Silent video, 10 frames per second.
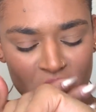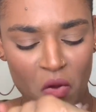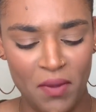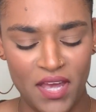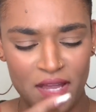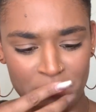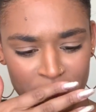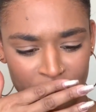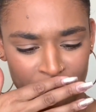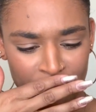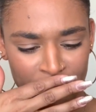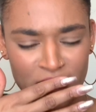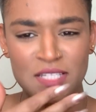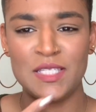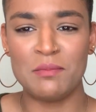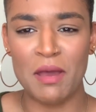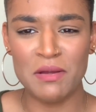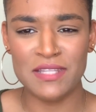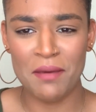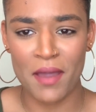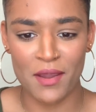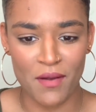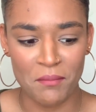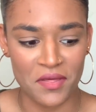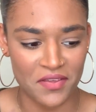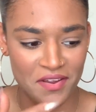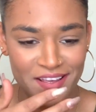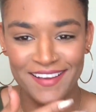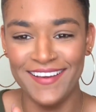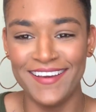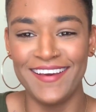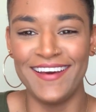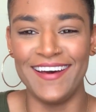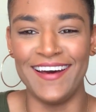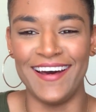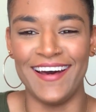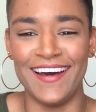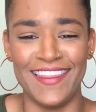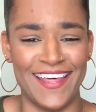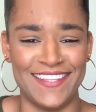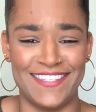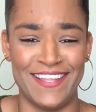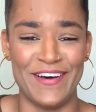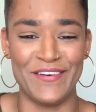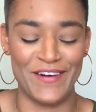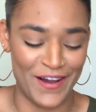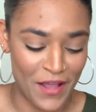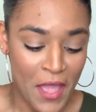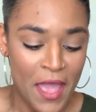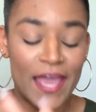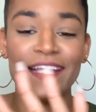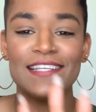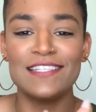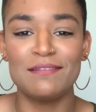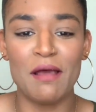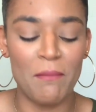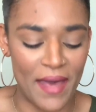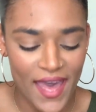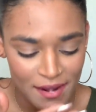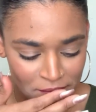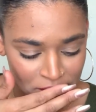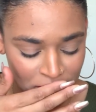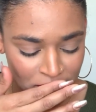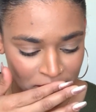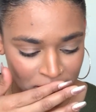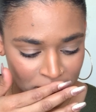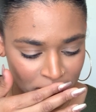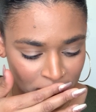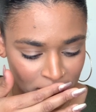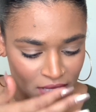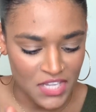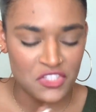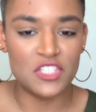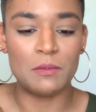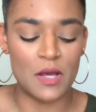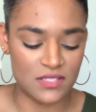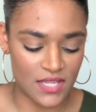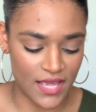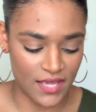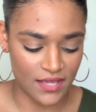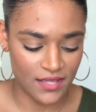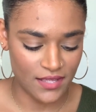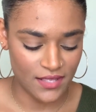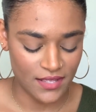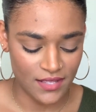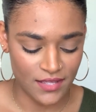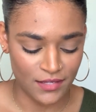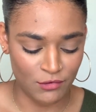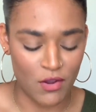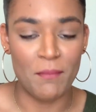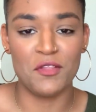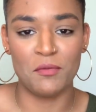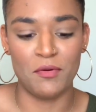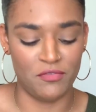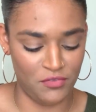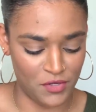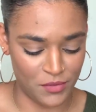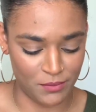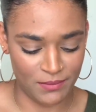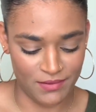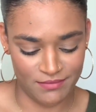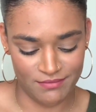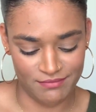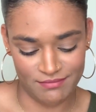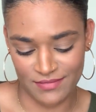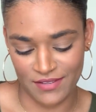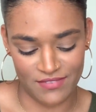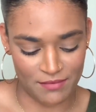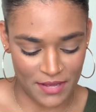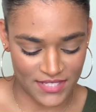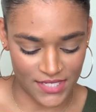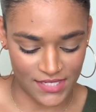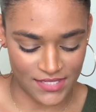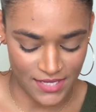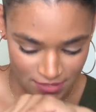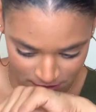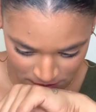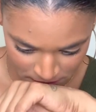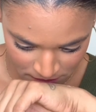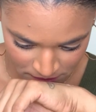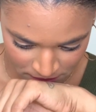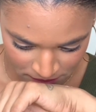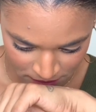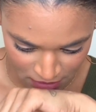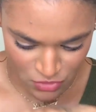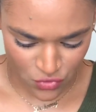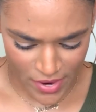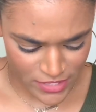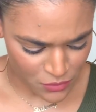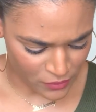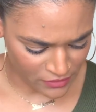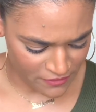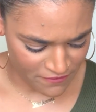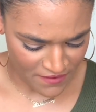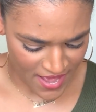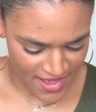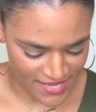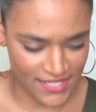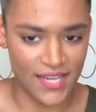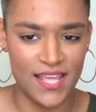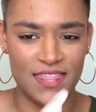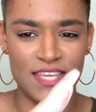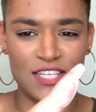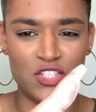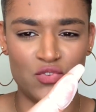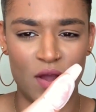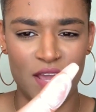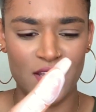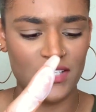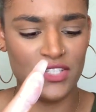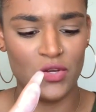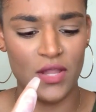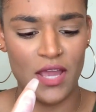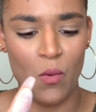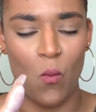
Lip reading: Oh my God, it smells like my grandmother. That's so wrong. It doesn't smell bad. It just smells like grandmother perfume, if it makes any sense. It dries really fast, and I think it's drying to like a